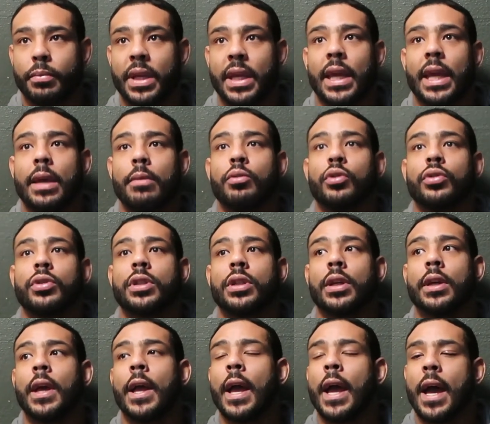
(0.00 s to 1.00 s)
Being able
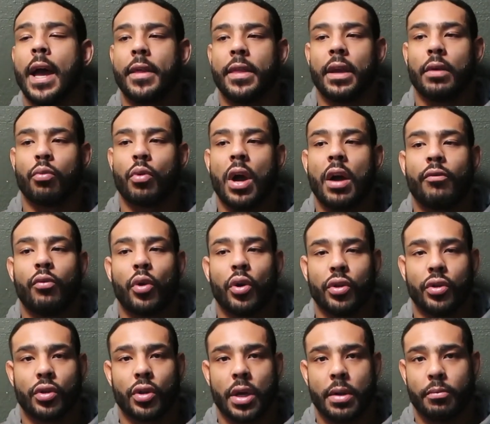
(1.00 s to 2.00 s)
to, I think Ralph
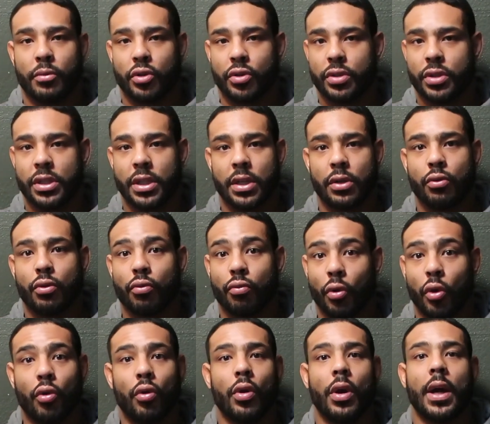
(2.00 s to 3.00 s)
Waldo Emerson, who
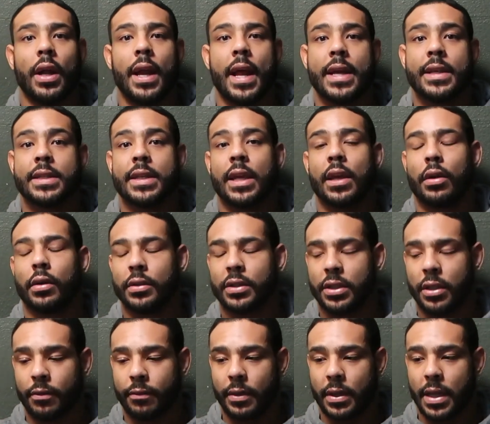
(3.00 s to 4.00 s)
wrote an essay on
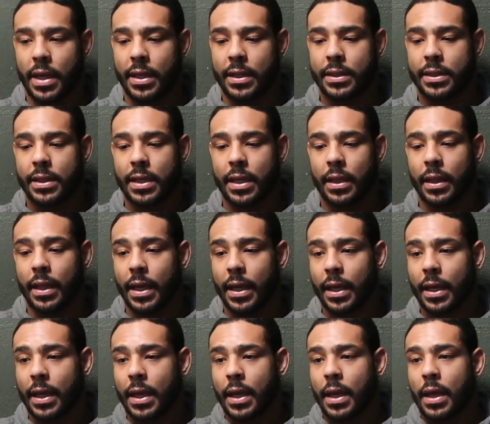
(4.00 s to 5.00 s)
self reliance, said,
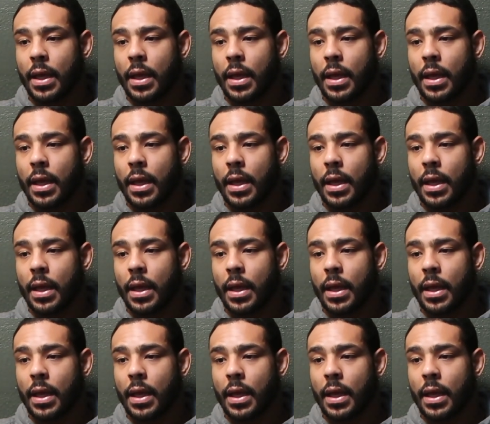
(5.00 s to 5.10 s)
like,